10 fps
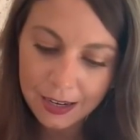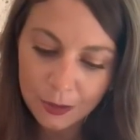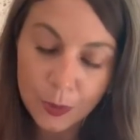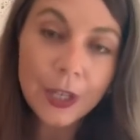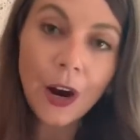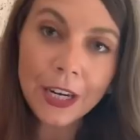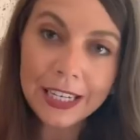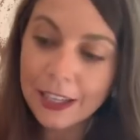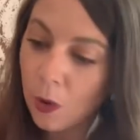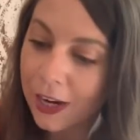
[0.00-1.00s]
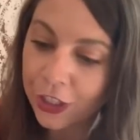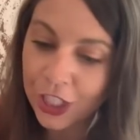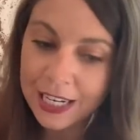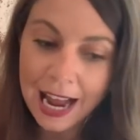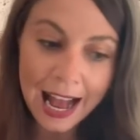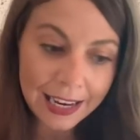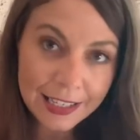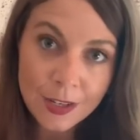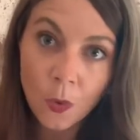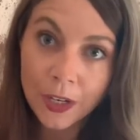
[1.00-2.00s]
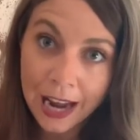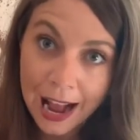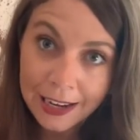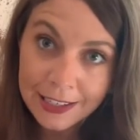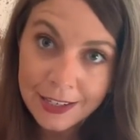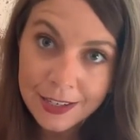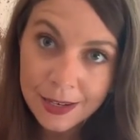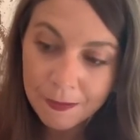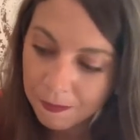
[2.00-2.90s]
Regarding the question X or next.